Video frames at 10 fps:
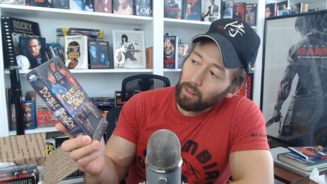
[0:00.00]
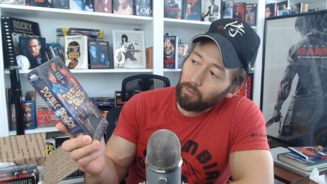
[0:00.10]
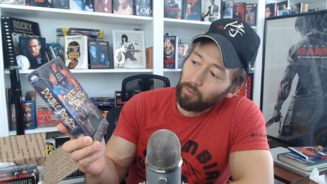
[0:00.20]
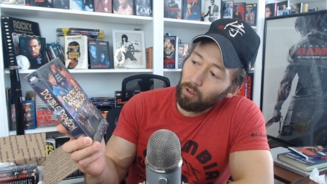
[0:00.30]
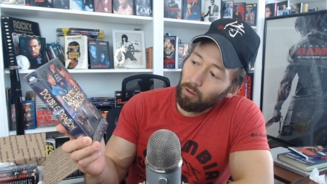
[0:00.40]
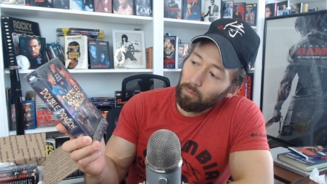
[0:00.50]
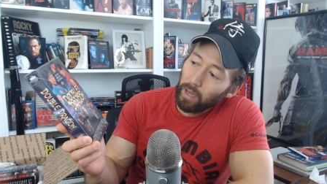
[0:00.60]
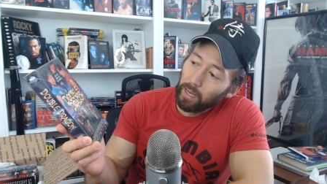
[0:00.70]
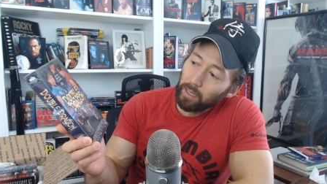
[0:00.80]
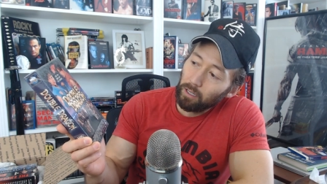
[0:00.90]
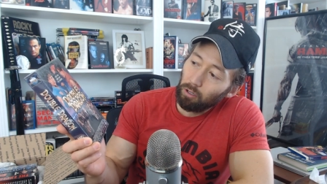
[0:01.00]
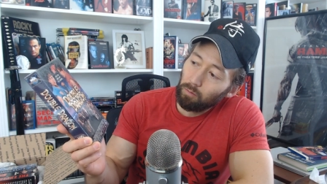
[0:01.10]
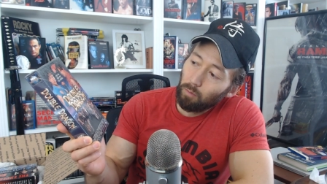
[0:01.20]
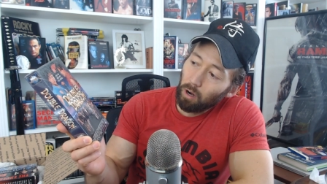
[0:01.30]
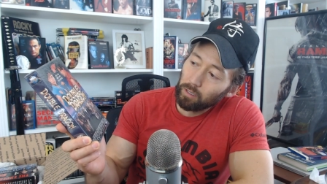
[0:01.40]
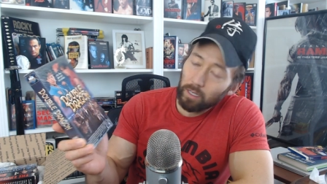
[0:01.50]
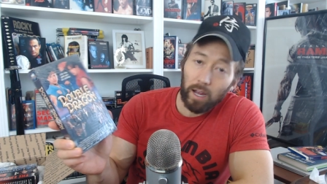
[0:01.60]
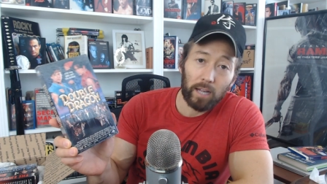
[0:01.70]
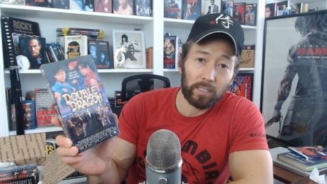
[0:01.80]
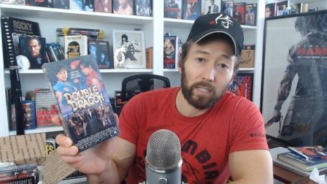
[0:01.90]
the film that killed Mark
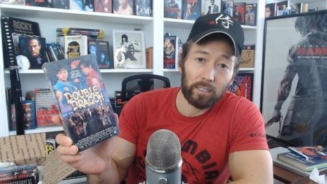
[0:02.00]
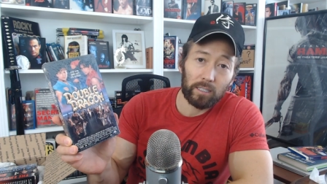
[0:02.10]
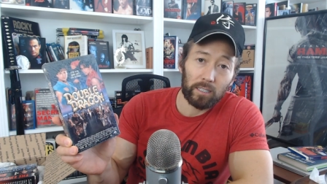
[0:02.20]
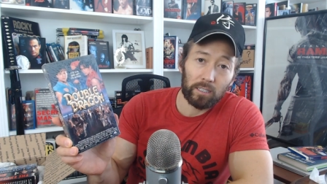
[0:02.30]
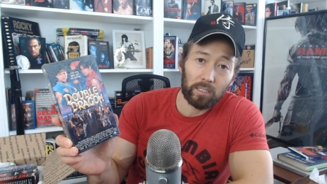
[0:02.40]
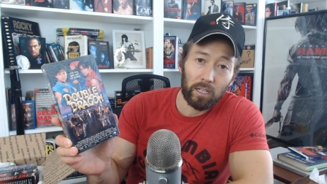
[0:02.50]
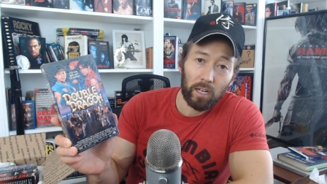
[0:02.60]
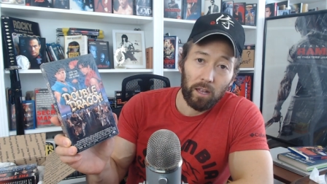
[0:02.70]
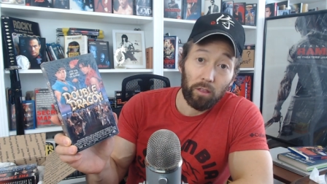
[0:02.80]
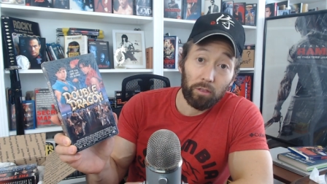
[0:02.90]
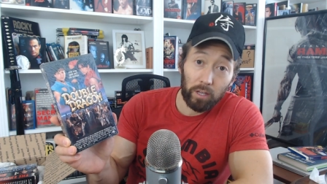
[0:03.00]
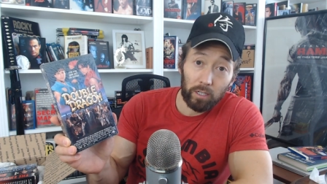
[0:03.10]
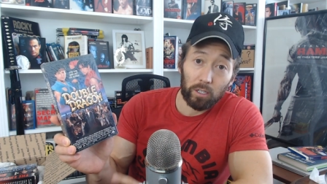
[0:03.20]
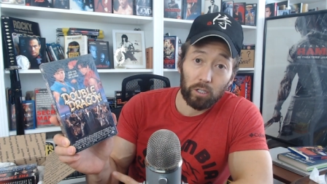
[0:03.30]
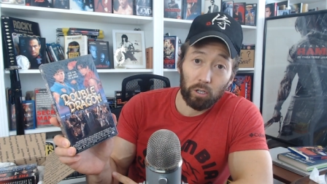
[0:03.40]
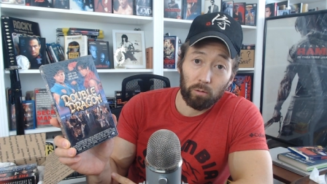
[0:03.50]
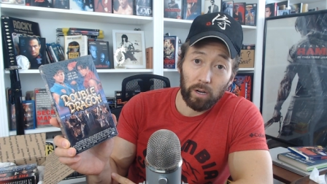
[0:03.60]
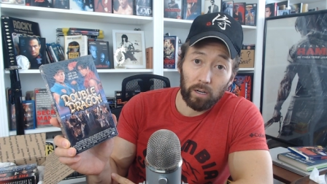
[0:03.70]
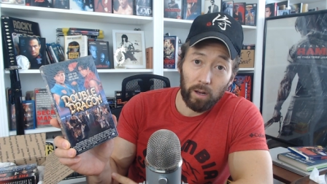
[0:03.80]
Dacascos' theater career.